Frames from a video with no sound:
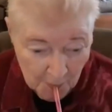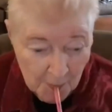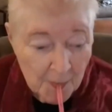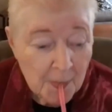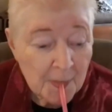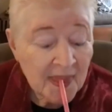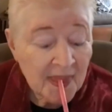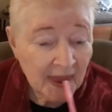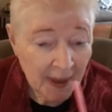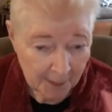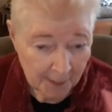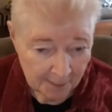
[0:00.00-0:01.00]

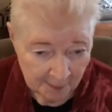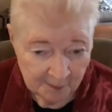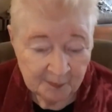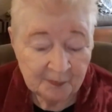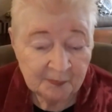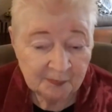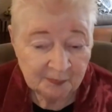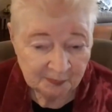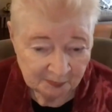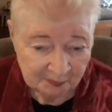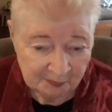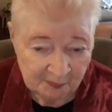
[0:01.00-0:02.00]
comfortable with not
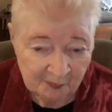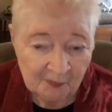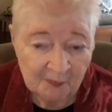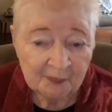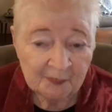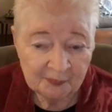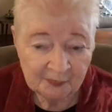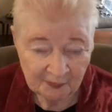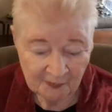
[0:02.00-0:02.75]
knowing. And